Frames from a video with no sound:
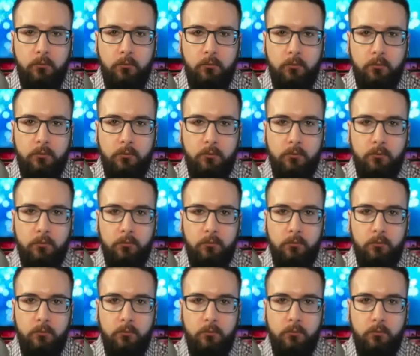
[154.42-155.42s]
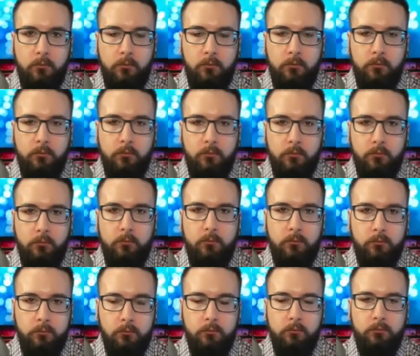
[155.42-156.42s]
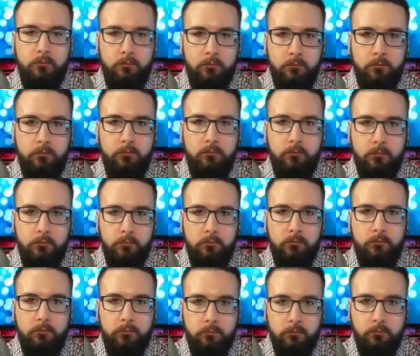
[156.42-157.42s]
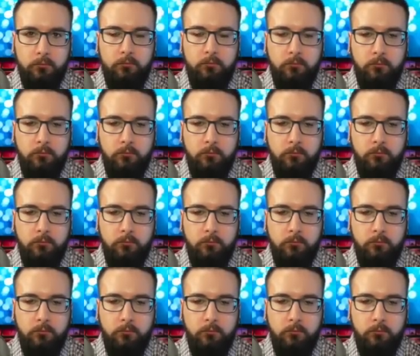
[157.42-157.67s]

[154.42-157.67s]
This person isn't speaking.